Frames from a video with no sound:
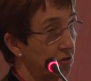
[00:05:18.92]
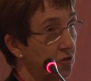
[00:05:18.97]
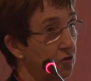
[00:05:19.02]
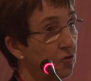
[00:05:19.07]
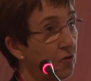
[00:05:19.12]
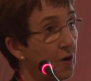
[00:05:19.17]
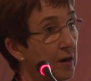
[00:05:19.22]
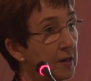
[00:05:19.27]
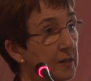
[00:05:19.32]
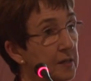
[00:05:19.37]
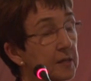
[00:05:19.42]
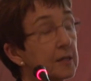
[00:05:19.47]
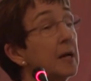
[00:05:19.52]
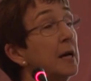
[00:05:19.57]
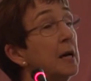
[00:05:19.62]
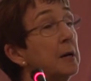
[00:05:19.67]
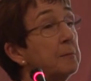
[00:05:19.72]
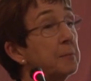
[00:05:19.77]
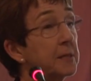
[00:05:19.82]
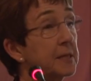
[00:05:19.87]
to drugs,
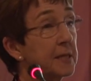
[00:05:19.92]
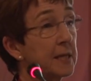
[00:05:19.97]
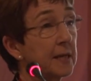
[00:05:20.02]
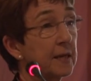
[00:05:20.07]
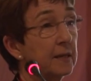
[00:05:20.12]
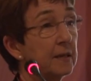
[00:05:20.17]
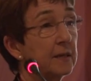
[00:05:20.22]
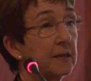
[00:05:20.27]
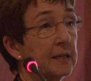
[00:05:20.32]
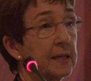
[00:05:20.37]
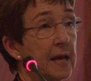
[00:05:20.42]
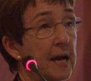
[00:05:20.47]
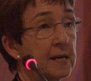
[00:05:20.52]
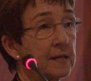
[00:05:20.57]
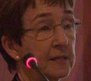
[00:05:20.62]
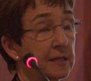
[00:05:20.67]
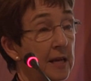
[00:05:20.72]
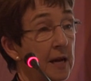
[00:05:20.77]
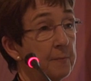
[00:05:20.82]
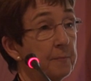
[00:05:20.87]
particularly
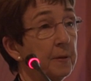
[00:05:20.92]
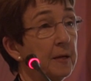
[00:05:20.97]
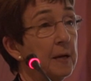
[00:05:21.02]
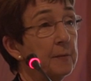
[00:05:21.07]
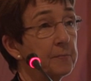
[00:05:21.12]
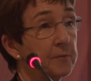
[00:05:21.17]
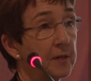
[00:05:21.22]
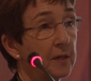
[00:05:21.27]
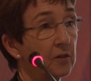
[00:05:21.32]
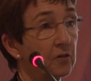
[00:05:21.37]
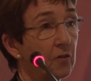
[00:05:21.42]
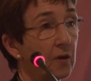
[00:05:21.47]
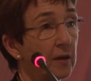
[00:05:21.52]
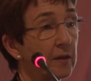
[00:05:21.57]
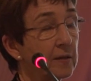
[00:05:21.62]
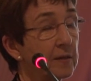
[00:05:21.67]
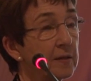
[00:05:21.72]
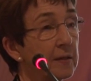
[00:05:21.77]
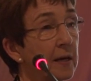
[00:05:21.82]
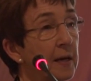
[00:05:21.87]
anti-epileptic
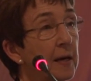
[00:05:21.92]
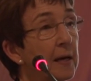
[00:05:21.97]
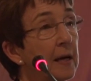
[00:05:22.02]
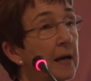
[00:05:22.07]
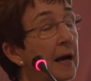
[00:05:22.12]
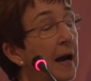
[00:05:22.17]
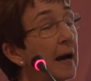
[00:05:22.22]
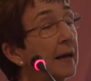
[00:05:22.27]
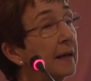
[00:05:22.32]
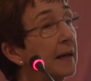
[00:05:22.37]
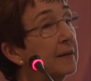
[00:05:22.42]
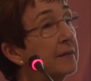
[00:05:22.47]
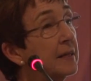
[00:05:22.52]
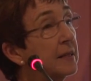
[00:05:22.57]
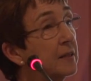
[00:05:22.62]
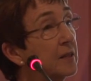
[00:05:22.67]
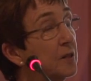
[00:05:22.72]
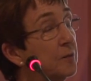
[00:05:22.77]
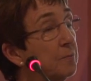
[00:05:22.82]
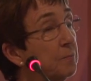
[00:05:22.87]
drugs. And I
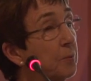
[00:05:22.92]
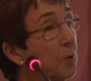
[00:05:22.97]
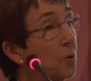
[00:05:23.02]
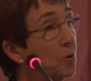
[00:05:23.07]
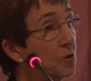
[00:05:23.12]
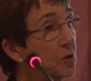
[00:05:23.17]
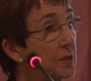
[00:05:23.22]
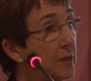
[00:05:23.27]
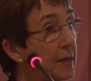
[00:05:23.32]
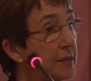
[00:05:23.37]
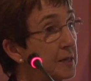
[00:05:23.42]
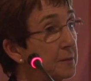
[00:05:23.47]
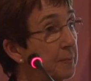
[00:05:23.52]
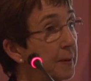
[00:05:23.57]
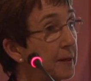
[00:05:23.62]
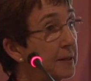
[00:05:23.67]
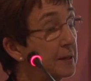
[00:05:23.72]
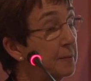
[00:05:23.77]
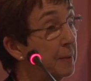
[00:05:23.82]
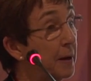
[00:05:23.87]
think the important
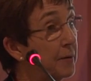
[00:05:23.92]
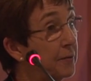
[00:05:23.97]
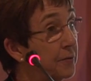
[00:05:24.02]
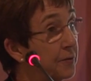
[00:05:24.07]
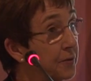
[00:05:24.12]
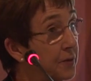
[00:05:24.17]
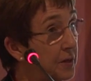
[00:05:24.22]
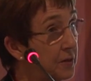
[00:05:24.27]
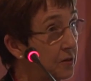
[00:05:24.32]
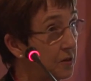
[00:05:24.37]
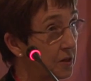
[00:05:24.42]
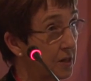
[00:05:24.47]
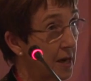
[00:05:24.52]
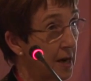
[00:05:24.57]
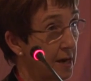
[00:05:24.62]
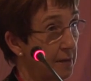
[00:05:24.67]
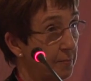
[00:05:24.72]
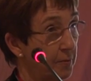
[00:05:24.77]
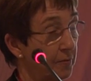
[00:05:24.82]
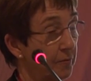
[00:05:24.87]
aspect about this
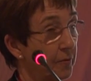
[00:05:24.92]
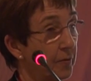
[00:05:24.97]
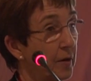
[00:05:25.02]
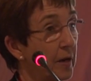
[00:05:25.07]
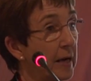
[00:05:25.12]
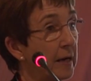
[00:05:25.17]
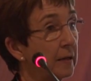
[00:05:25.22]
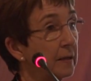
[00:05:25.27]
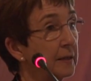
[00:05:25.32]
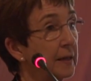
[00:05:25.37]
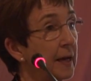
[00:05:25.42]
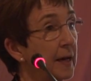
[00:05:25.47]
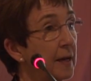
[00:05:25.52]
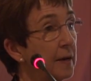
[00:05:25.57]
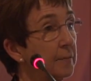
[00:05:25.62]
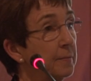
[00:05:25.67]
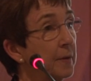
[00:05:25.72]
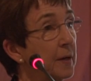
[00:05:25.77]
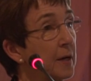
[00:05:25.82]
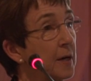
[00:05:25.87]
type of
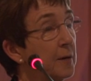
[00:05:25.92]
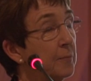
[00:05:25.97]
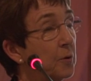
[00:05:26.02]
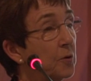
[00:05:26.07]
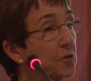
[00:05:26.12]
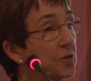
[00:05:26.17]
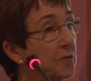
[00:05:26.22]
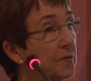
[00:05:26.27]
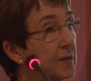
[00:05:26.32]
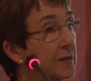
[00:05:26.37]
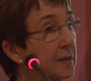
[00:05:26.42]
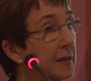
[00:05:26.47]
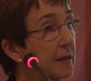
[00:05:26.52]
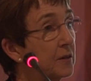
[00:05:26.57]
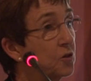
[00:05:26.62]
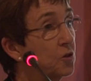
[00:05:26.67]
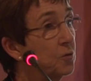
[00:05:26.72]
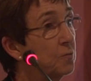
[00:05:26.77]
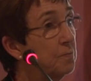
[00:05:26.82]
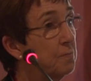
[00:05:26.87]
LKM positive is
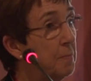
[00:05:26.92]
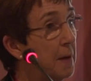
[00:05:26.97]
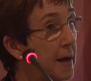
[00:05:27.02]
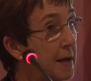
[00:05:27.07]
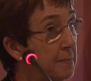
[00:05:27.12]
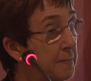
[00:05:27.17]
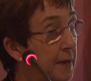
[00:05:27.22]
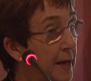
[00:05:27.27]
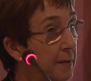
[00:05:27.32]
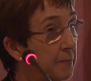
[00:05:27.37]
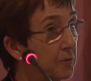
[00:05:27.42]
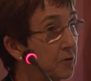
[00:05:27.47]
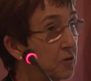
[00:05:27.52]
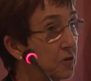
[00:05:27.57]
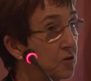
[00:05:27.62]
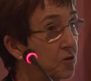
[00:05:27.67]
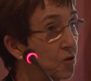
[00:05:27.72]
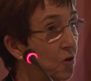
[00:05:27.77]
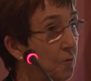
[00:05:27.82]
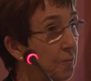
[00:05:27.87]
that you may be able to
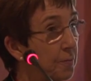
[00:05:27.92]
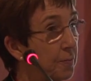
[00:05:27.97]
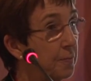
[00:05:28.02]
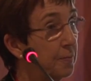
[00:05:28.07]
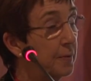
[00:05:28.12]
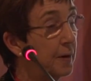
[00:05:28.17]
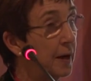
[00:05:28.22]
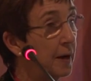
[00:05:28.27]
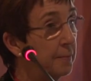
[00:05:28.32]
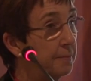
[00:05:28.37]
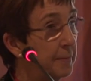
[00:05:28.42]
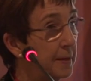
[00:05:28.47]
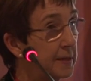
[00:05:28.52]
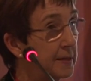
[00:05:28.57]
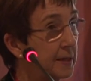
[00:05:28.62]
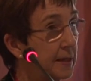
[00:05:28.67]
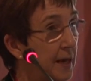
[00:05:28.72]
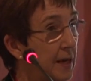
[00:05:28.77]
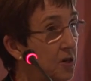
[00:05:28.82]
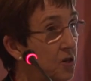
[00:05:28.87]
stop
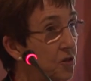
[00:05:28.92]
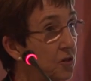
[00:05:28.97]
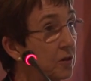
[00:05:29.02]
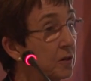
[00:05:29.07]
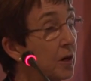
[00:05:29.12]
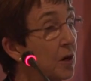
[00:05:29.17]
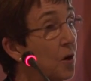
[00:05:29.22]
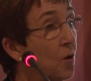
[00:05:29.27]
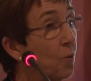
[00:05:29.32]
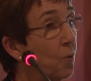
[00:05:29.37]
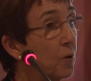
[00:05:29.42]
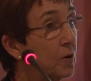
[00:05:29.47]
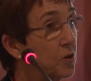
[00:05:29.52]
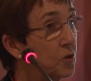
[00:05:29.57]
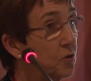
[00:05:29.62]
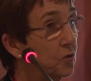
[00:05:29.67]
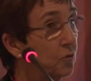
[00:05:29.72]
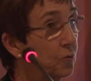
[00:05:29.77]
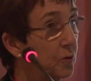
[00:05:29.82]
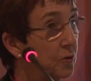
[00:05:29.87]
medication
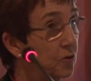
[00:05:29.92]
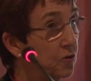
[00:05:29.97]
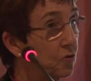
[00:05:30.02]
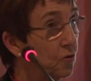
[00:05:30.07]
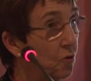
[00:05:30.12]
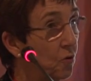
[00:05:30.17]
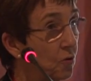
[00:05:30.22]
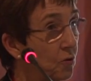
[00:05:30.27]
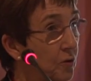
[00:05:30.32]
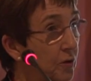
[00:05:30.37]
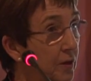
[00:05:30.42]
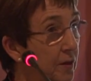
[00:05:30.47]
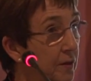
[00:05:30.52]
once you've withdrawn